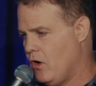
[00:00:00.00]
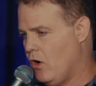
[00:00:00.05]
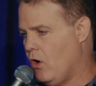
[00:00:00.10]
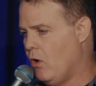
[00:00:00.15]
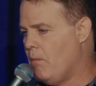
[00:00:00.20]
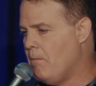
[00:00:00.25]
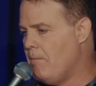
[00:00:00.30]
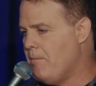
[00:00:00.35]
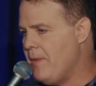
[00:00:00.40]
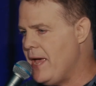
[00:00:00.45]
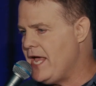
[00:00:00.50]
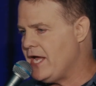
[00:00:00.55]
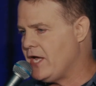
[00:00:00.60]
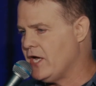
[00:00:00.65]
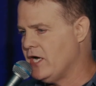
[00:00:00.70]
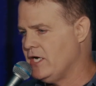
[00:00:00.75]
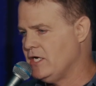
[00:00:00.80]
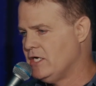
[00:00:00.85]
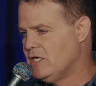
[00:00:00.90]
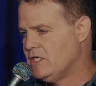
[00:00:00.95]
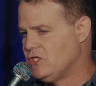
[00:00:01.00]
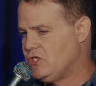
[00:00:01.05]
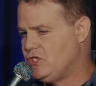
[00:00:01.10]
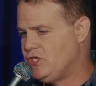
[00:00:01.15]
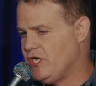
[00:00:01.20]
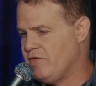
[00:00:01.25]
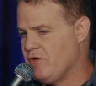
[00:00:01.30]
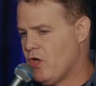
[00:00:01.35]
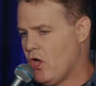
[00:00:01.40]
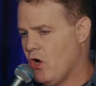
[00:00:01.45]
Omega
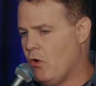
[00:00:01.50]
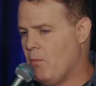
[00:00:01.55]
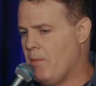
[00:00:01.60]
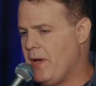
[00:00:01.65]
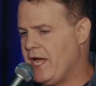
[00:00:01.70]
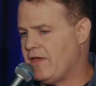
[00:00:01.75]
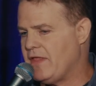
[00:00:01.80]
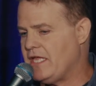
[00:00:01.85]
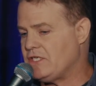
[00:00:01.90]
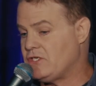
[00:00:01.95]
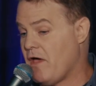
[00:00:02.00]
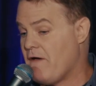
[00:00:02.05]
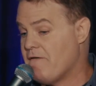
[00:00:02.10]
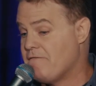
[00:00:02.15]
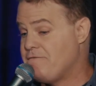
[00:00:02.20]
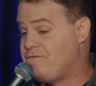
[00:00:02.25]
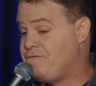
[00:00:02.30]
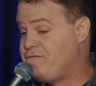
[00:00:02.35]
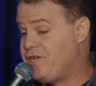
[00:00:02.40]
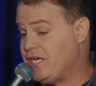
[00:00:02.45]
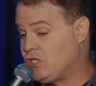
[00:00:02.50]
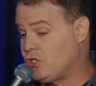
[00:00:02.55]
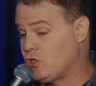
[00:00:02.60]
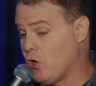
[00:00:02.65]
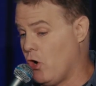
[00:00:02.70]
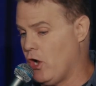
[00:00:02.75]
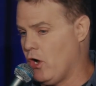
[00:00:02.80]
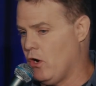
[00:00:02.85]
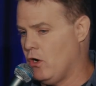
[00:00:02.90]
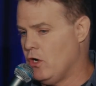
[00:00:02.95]
Jif. Omega, that's fish
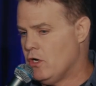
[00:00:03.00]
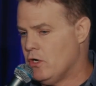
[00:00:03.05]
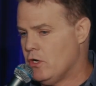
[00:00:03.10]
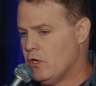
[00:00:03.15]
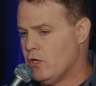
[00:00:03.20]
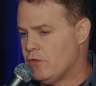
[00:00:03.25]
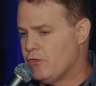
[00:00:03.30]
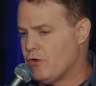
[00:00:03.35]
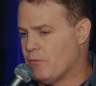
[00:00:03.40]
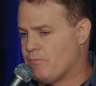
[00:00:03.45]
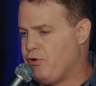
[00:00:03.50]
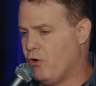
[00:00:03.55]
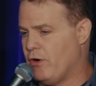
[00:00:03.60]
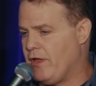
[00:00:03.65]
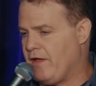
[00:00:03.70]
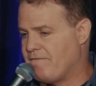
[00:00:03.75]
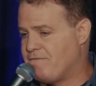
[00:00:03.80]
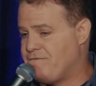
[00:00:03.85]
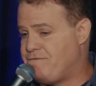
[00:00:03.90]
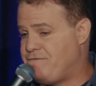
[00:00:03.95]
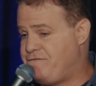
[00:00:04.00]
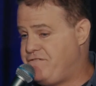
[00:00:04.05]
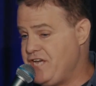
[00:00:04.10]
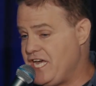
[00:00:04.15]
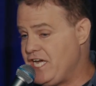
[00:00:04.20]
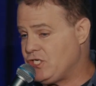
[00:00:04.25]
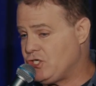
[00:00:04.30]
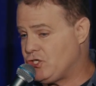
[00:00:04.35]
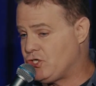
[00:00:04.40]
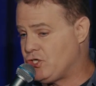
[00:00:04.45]
oil. They're putting
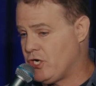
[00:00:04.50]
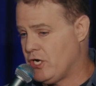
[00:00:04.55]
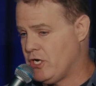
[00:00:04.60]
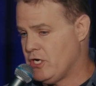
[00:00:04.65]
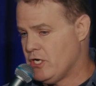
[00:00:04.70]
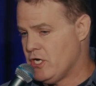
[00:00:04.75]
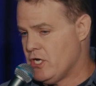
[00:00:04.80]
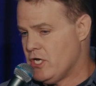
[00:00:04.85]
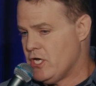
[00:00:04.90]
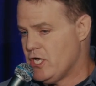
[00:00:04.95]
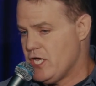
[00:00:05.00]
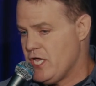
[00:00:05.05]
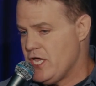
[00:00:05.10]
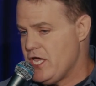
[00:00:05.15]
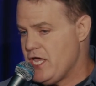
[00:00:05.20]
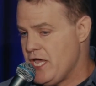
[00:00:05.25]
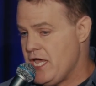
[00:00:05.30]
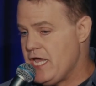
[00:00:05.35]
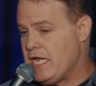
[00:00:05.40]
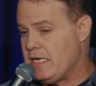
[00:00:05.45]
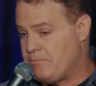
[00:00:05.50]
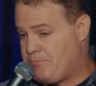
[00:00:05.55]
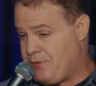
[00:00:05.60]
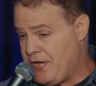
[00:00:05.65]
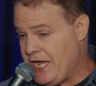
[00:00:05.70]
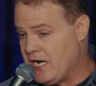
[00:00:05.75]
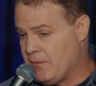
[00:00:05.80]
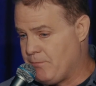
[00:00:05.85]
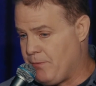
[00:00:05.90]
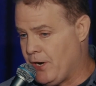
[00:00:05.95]
fish in
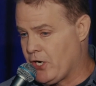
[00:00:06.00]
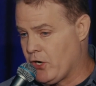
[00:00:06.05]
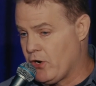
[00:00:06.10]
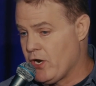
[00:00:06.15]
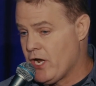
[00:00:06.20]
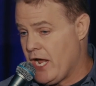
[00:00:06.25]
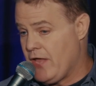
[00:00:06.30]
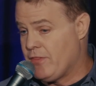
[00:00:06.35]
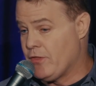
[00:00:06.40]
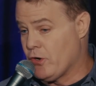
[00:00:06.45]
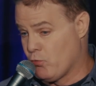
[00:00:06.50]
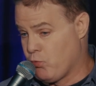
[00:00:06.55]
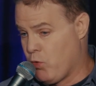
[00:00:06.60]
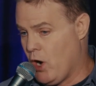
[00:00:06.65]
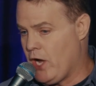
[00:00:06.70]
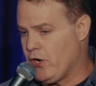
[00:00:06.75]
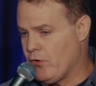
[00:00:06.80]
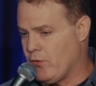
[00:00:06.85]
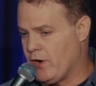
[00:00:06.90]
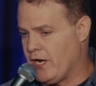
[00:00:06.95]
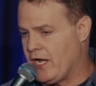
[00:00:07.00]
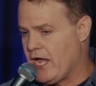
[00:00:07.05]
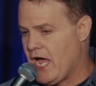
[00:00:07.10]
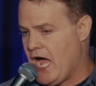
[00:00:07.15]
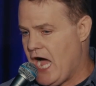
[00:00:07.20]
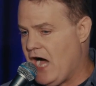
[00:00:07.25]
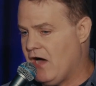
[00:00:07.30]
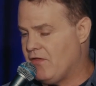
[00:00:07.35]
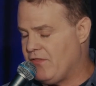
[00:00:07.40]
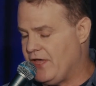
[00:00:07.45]
peanut butter, and they're wondering
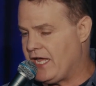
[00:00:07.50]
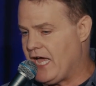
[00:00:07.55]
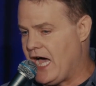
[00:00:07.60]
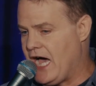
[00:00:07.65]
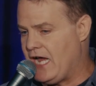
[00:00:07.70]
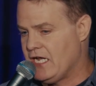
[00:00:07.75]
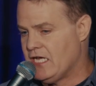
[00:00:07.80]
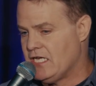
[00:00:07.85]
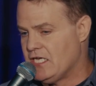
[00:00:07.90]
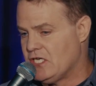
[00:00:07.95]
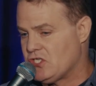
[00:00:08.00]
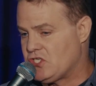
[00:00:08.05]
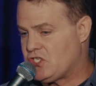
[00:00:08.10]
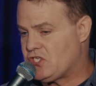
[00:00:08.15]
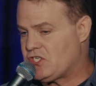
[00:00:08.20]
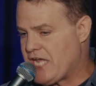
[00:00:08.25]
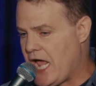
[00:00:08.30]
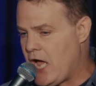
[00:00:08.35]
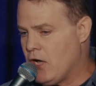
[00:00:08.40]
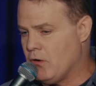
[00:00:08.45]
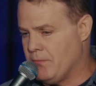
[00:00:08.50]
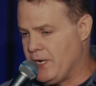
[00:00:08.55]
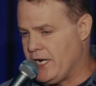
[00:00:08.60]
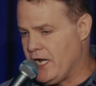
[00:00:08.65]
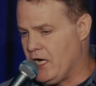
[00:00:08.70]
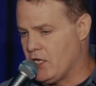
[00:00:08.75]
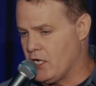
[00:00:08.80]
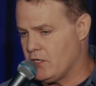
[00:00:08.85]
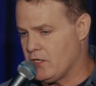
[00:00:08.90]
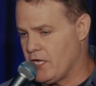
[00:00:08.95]
how they got
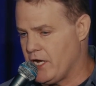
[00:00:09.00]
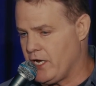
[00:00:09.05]
salmonella.